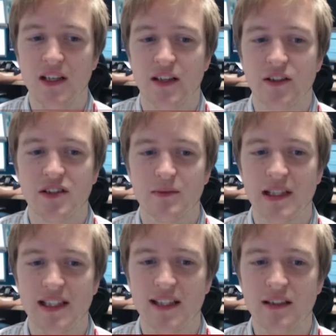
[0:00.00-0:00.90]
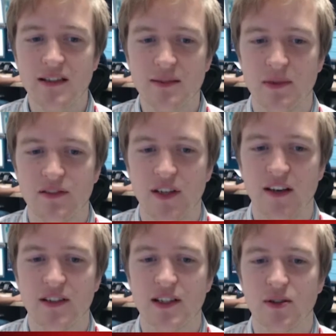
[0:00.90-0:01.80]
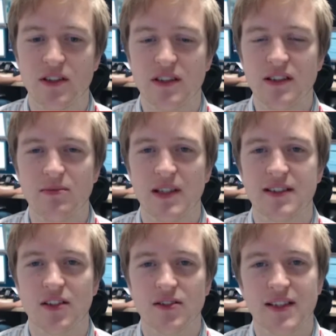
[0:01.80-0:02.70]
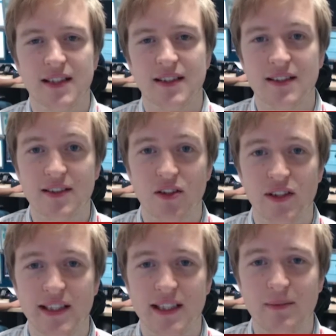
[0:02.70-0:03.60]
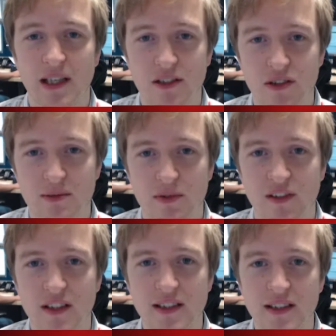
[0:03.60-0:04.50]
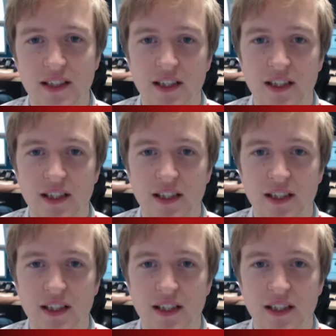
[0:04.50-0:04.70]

Those are the main headlines, but if you have any questions, please contact us on the email address provided.